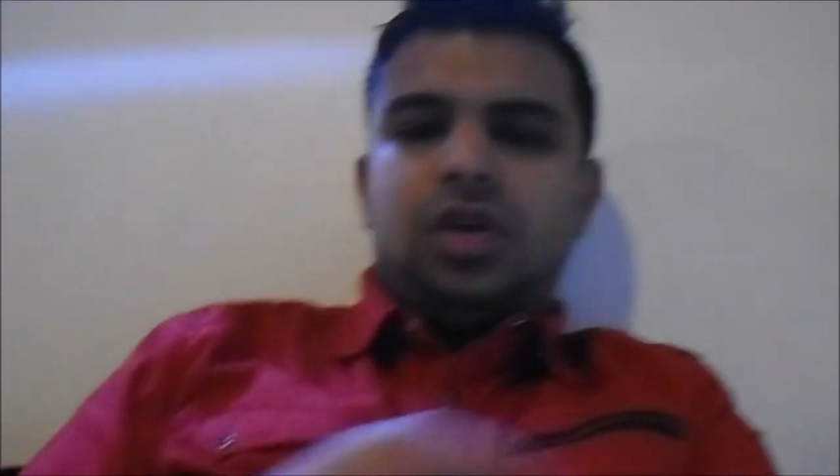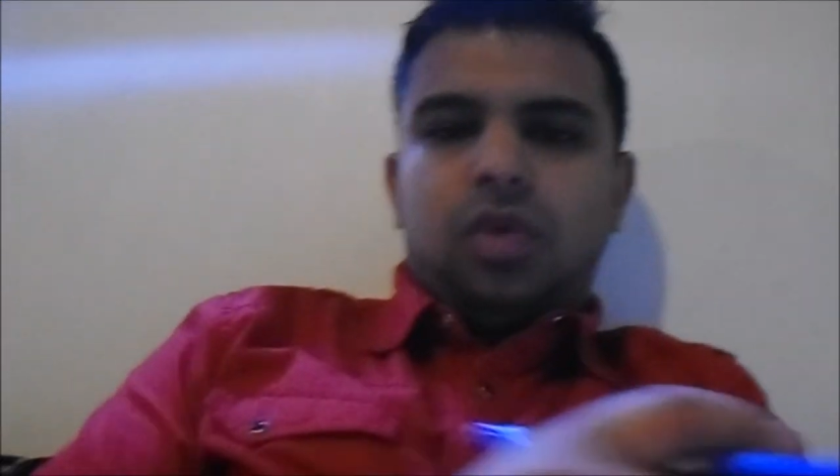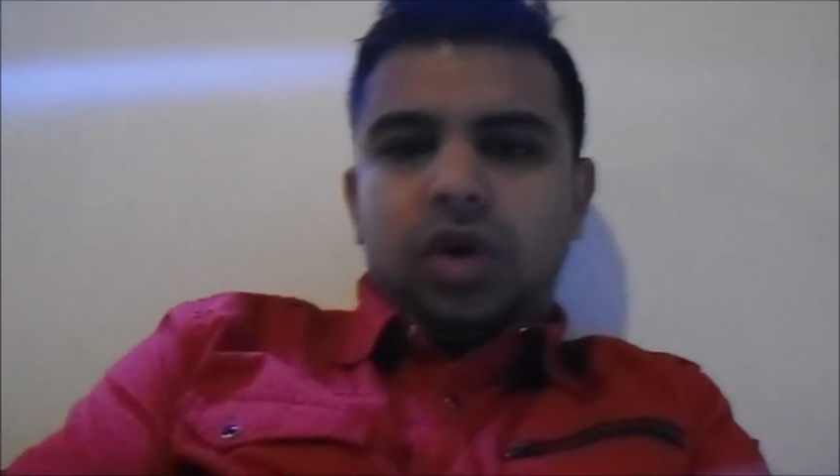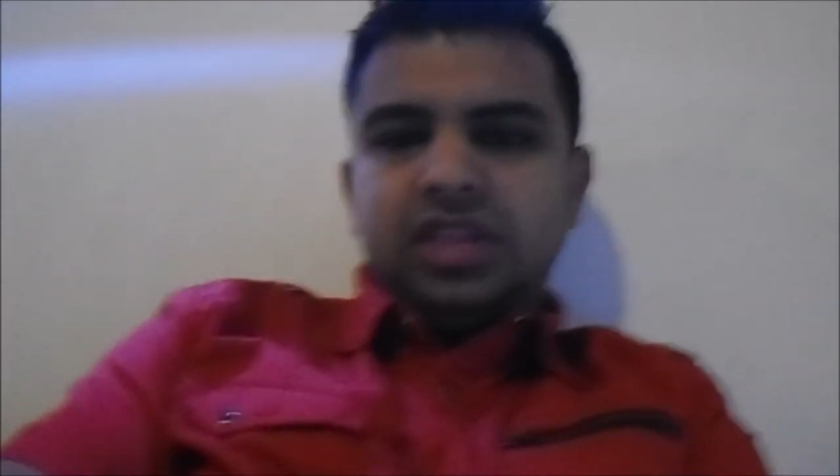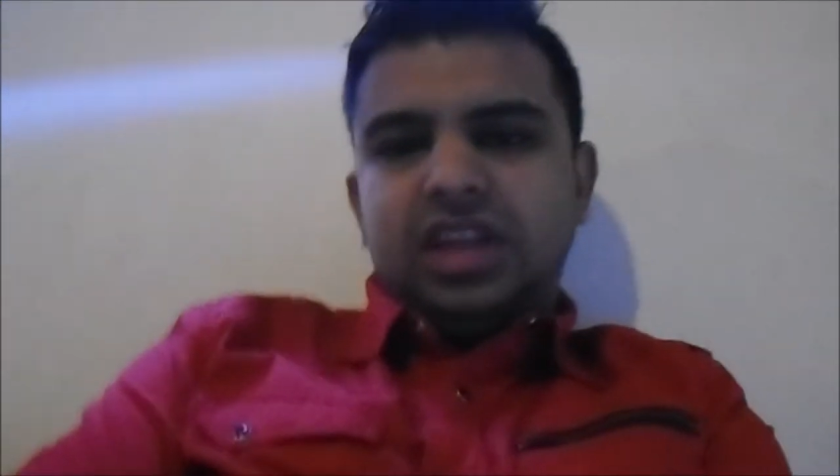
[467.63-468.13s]

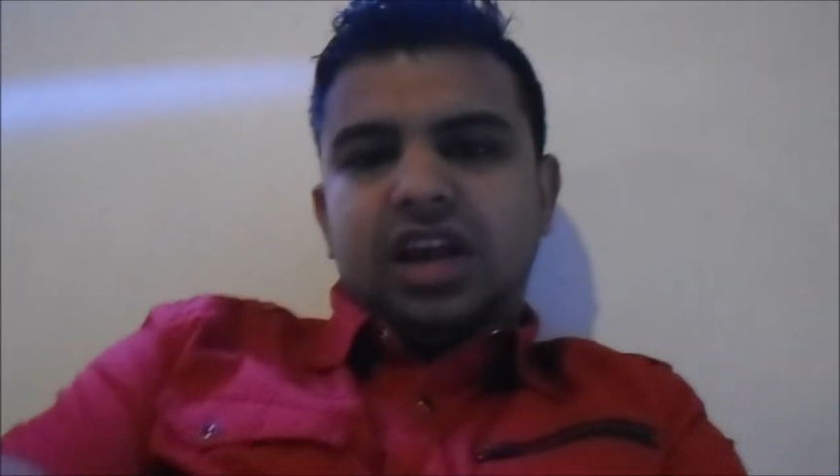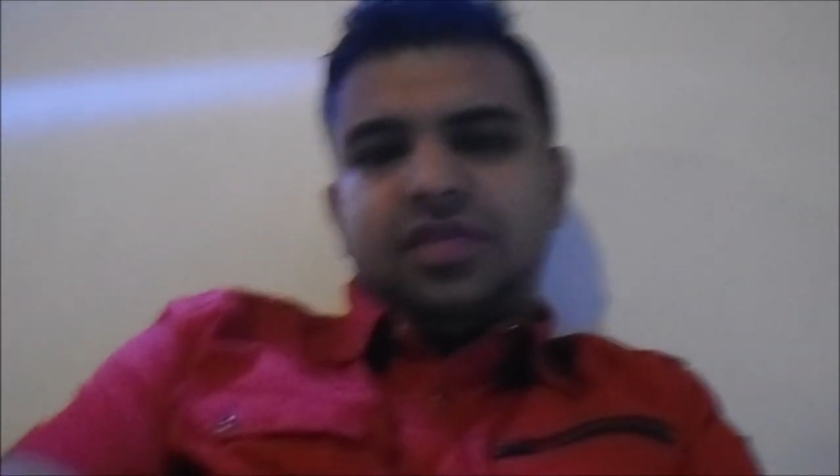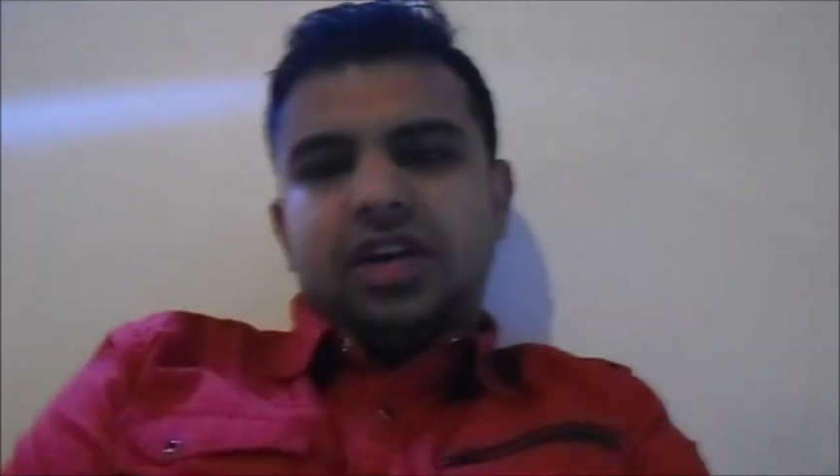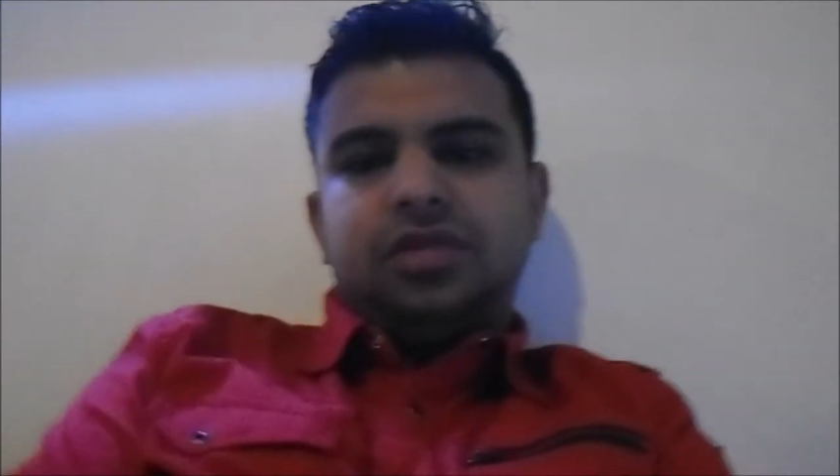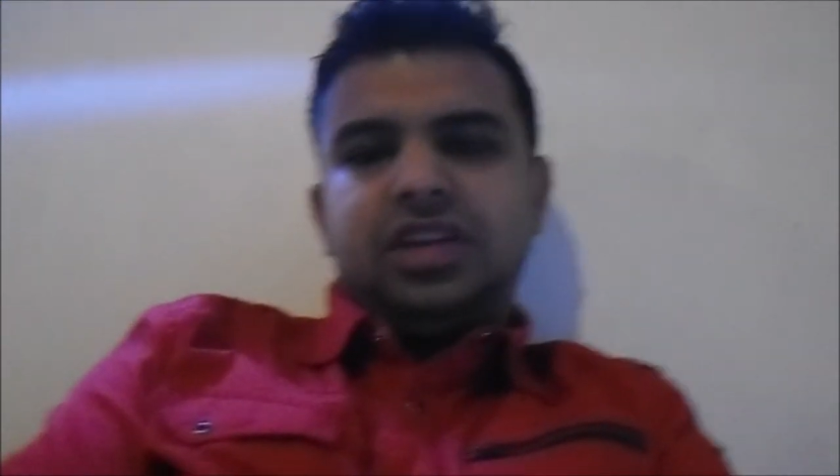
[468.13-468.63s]
One thing I
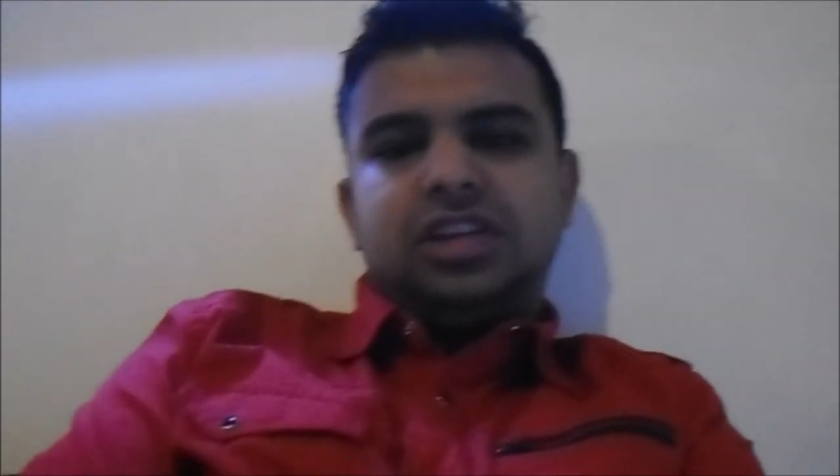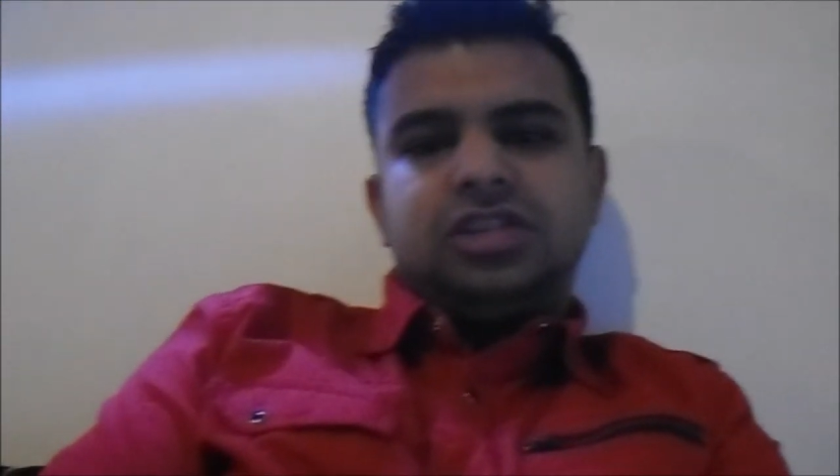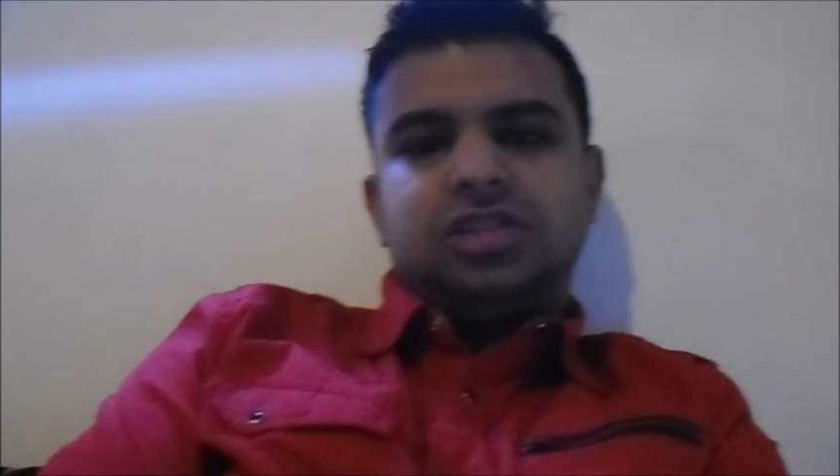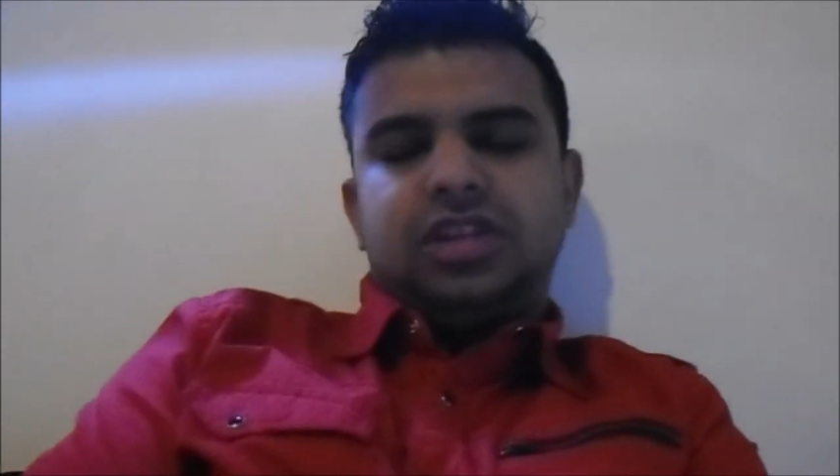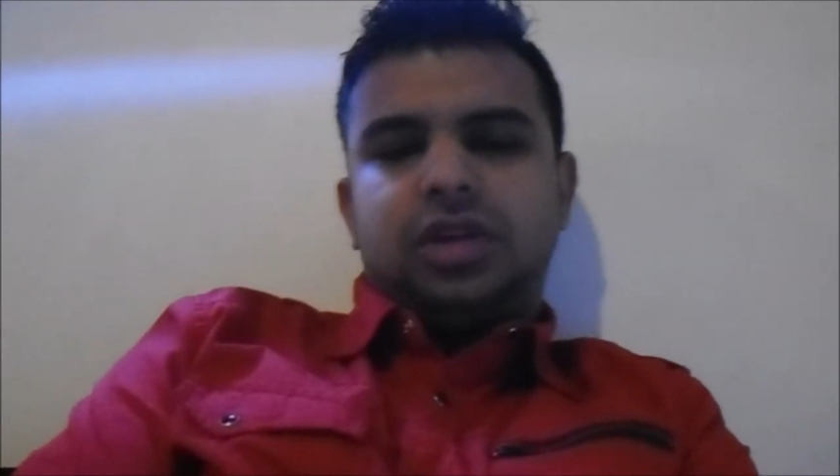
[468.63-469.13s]
found really
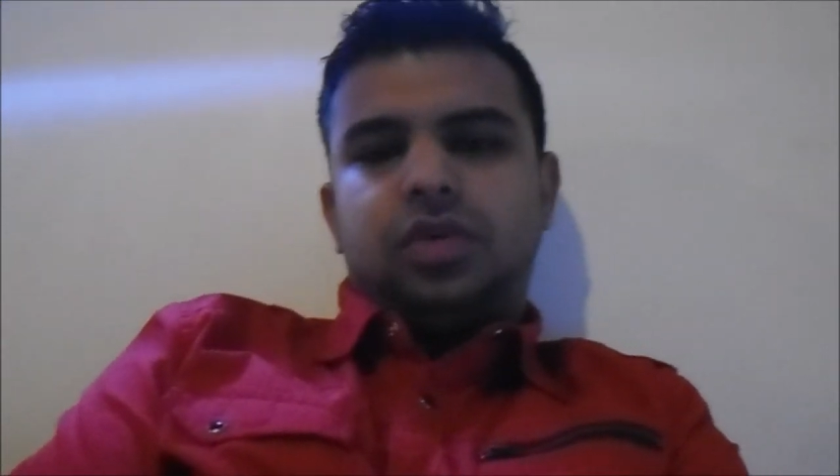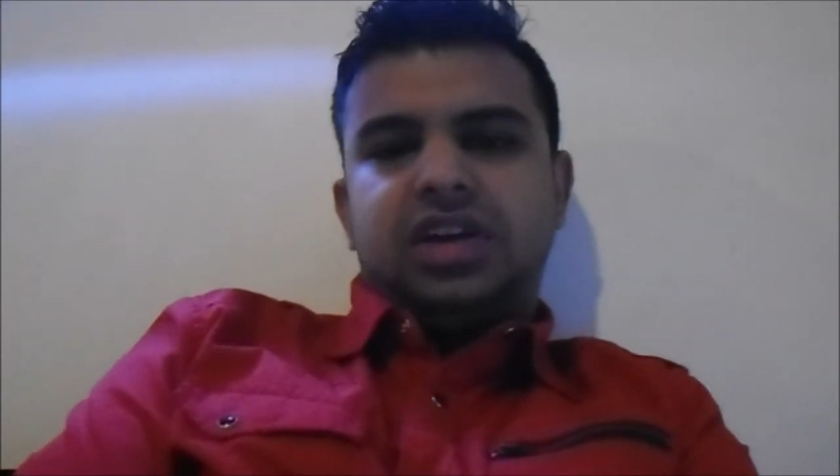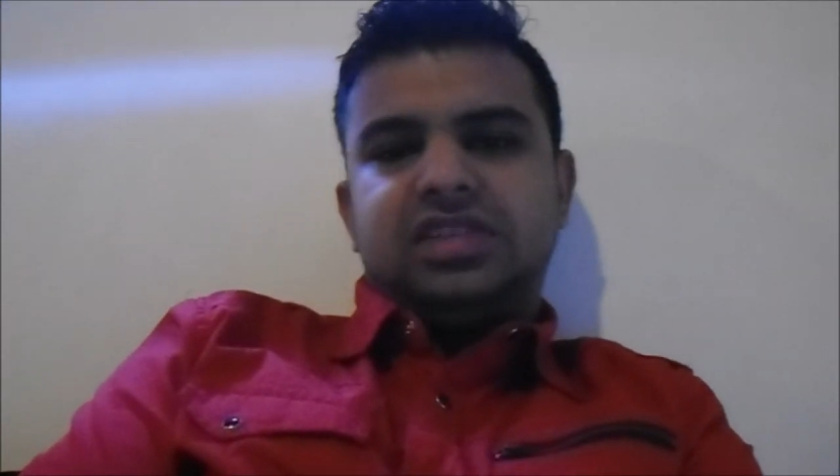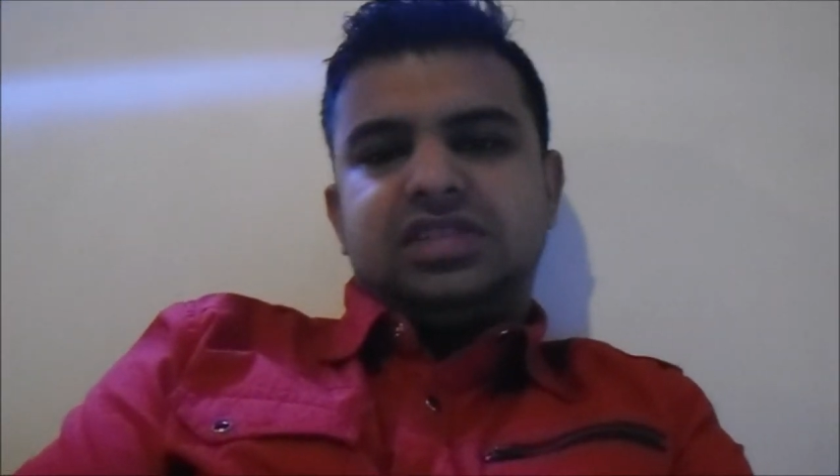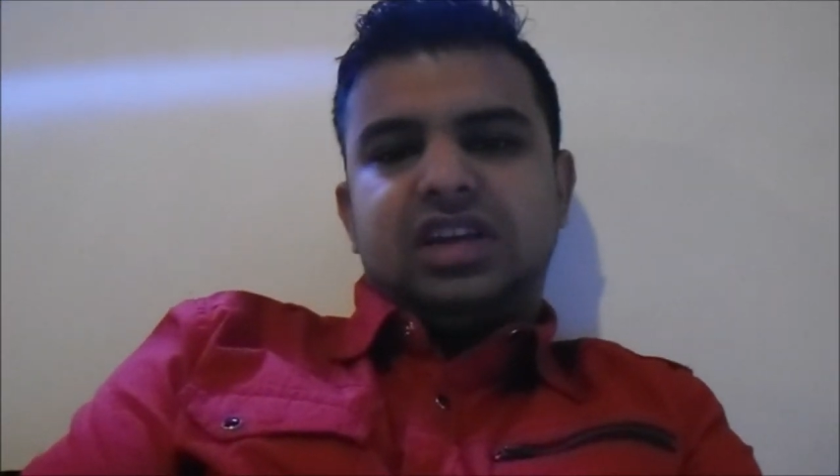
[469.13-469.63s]
interesting
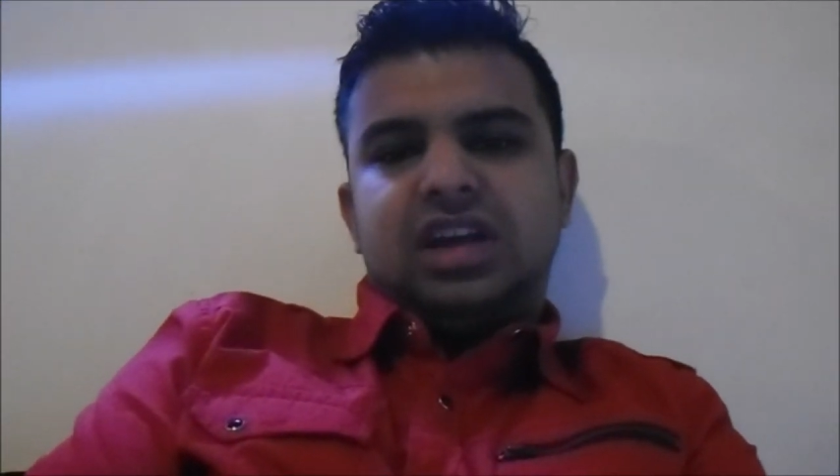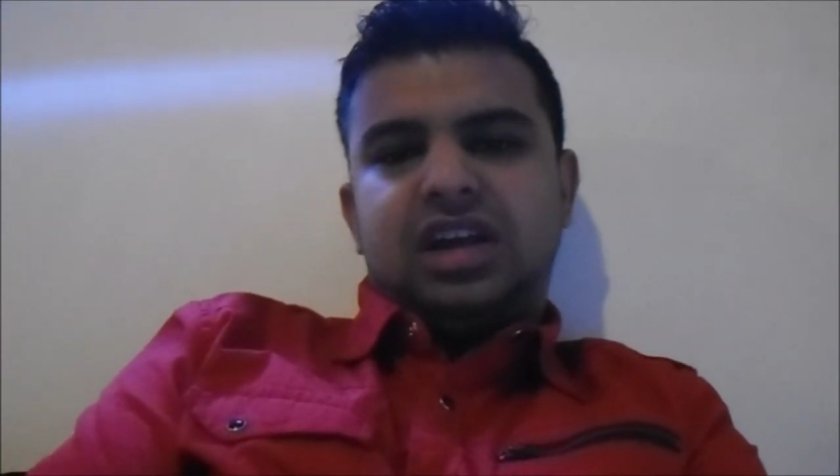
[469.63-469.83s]
was